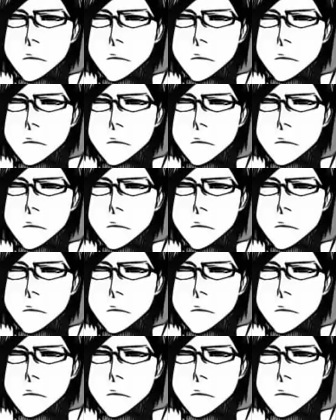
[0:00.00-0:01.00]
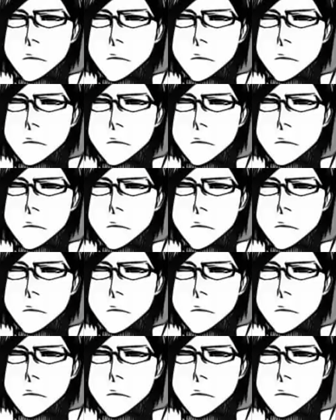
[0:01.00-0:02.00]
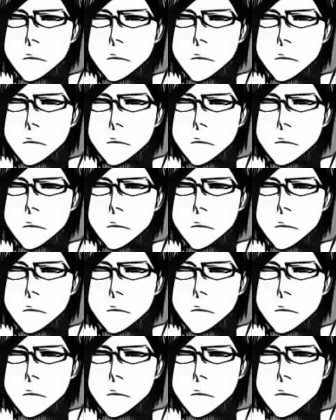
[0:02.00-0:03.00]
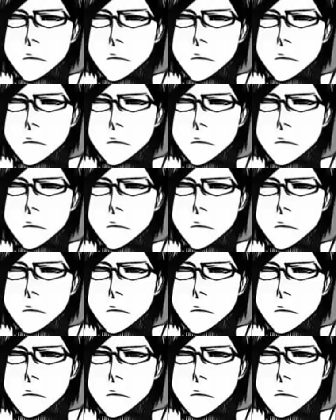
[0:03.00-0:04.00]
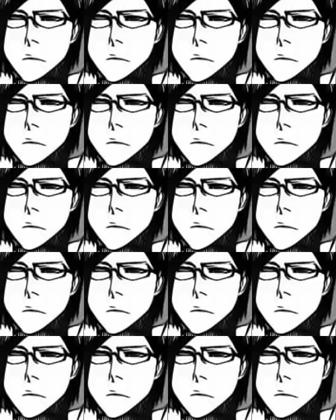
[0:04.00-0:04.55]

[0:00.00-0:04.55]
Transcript: This is a still picture; no speech is visible.